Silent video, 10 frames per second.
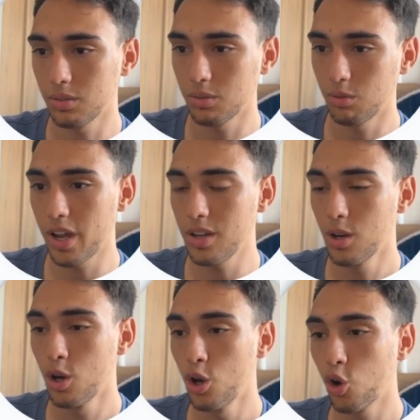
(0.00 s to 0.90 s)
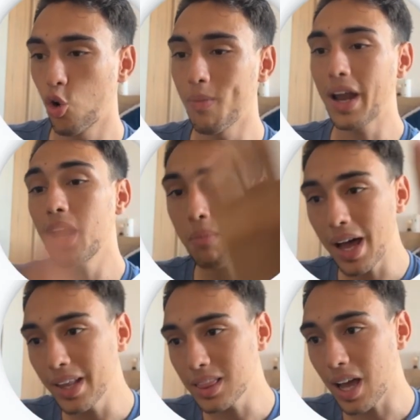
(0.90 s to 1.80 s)
right? Kumain ng
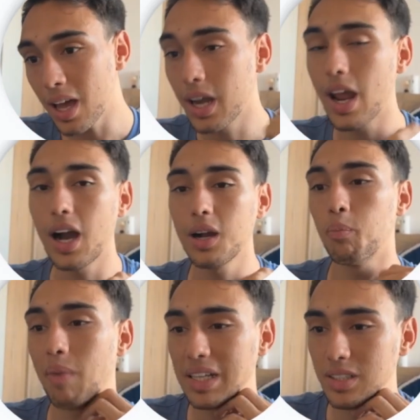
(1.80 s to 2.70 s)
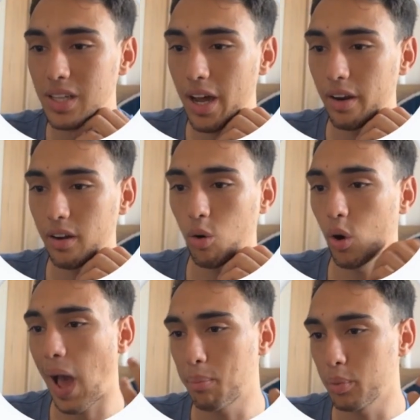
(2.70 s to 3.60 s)
bata ng manzana, or
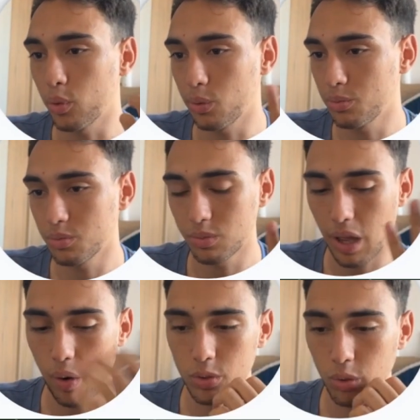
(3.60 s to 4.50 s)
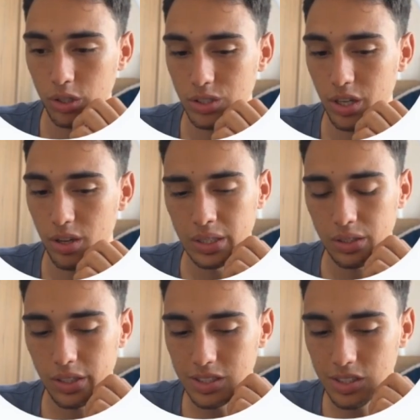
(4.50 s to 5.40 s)
apple, however you want to say it.
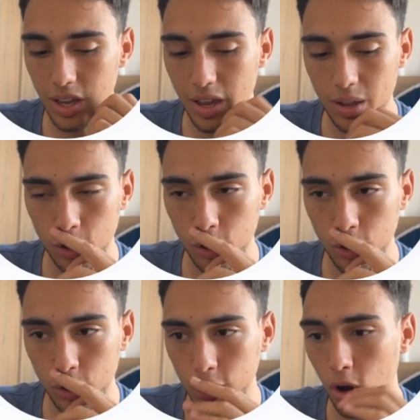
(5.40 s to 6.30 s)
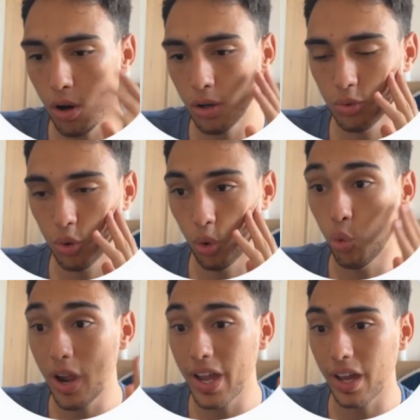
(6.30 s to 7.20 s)
Let's say the dog
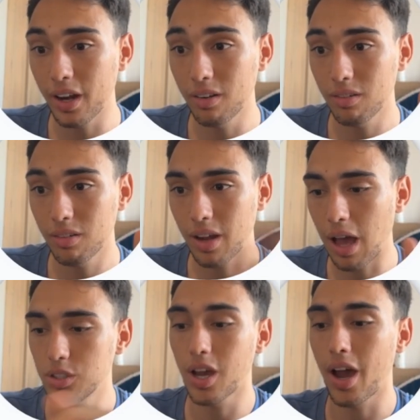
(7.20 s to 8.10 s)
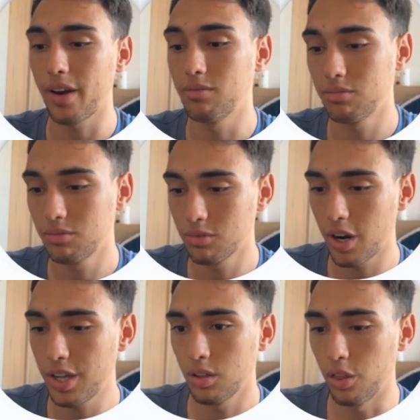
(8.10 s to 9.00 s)
ran outside,
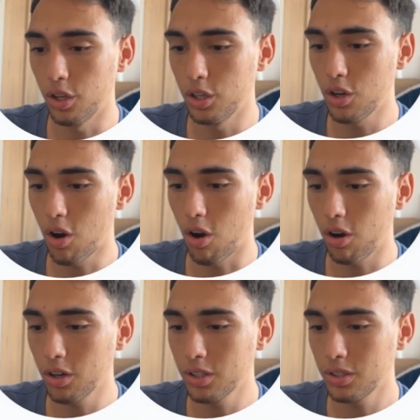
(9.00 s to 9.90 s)
right? The dog